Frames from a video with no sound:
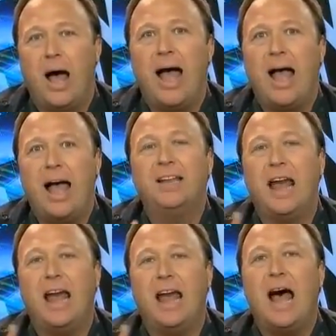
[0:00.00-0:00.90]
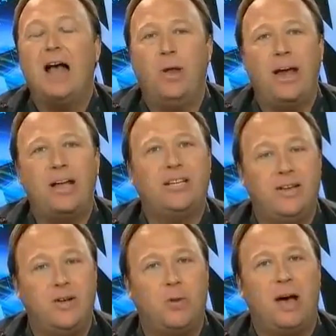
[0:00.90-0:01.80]
So I didn't lie when I
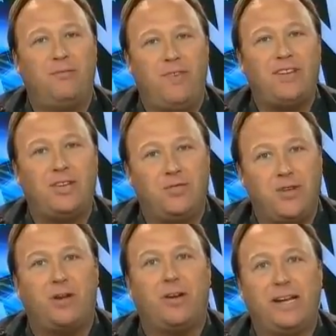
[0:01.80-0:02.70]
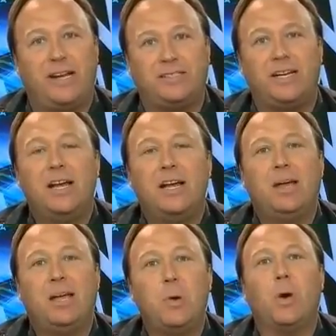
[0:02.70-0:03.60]
said I didn't know about Fast and Furious
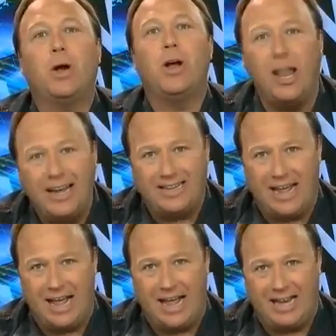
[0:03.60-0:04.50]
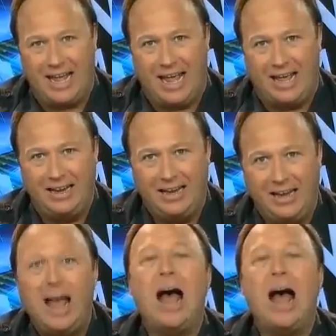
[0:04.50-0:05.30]
because we weren't calling it that yet.